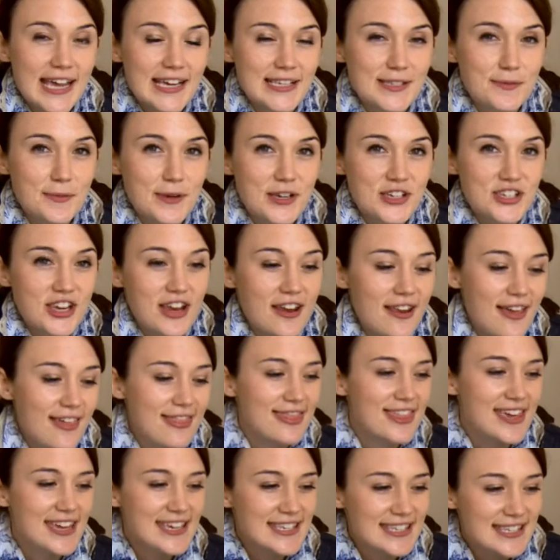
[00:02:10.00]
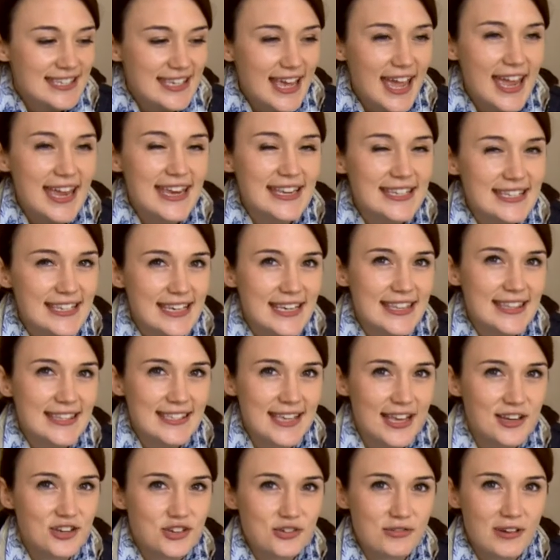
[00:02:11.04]
exhibition, this
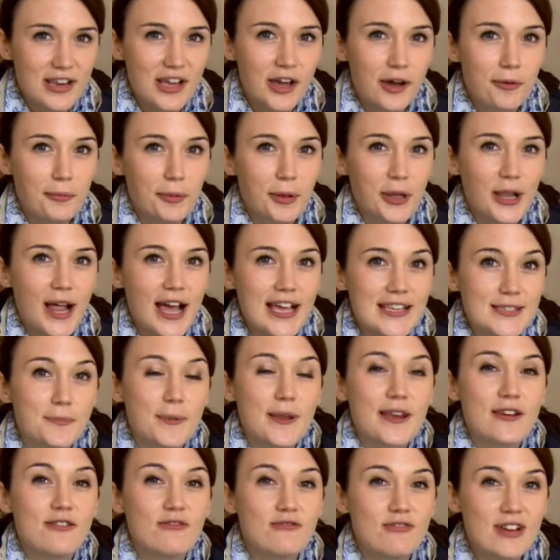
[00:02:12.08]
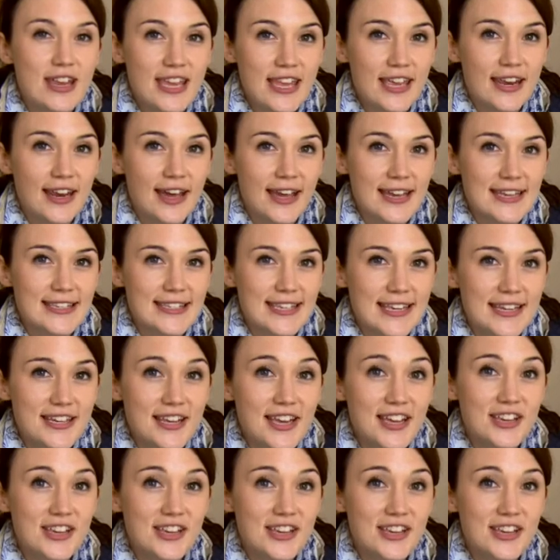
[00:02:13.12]
18th century couple has been reunited.